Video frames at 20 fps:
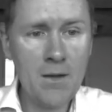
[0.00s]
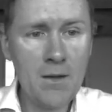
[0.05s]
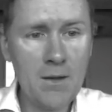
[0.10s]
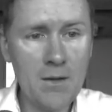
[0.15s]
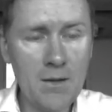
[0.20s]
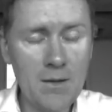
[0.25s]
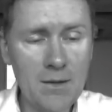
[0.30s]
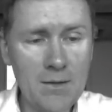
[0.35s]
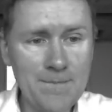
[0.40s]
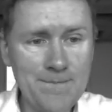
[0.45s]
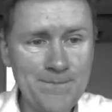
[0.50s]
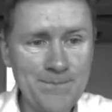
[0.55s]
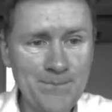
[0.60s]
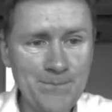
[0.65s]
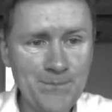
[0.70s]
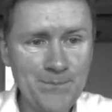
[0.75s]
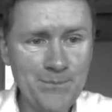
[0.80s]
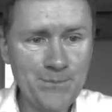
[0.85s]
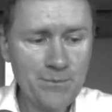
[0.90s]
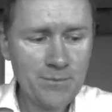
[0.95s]
um,
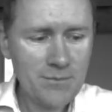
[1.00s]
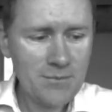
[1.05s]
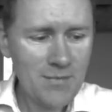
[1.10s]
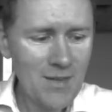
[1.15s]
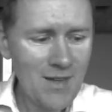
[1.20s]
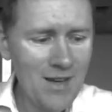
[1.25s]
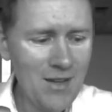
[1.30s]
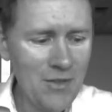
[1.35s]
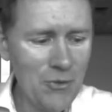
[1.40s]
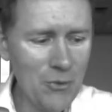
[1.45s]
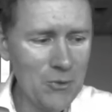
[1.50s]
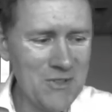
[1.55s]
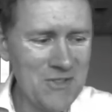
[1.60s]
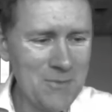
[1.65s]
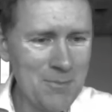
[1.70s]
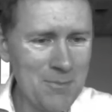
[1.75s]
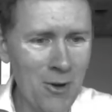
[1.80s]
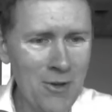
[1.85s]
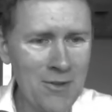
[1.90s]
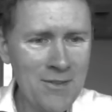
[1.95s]
the
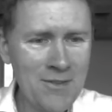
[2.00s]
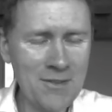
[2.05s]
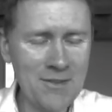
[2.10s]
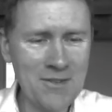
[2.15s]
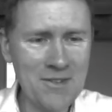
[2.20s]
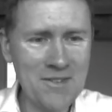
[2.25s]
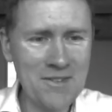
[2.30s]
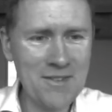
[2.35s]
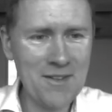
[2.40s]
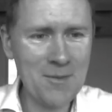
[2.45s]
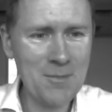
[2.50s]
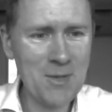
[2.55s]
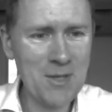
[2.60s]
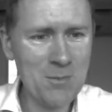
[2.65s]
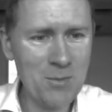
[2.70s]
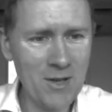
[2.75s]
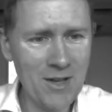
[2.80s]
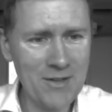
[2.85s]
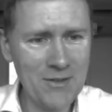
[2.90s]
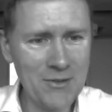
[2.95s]
responses that
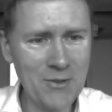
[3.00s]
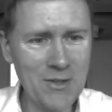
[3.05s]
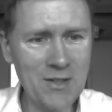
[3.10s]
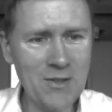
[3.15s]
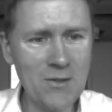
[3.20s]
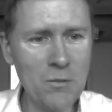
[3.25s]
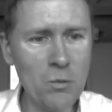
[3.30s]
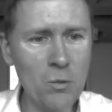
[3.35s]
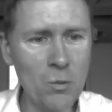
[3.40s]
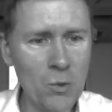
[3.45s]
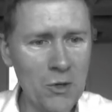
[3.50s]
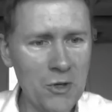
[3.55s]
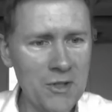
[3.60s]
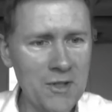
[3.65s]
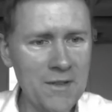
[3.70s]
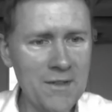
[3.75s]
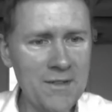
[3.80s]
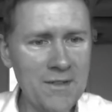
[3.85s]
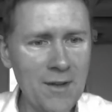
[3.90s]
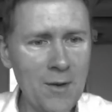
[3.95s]
people had to give were
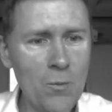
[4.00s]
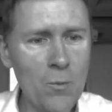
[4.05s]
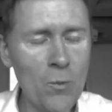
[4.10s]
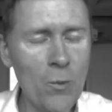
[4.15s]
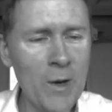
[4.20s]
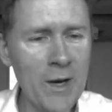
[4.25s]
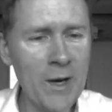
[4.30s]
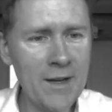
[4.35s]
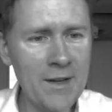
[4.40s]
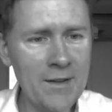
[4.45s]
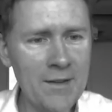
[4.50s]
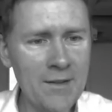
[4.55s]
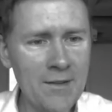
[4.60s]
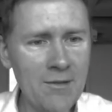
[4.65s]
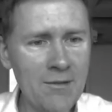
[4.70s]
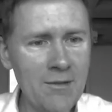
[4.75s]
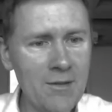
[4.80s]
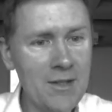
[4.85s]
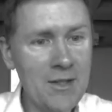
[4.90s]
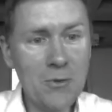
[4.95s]
in some way
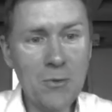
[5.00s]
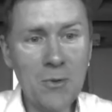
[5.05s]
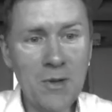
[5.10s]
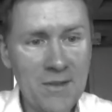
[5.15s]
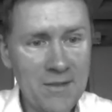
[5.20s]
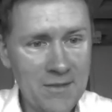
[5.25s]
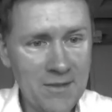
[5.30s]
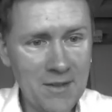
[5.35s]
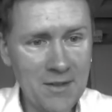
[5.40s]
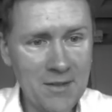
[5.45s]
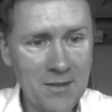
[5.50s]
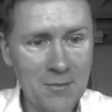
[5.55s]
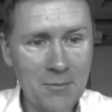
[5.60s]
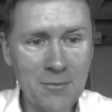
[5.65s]
linguistic.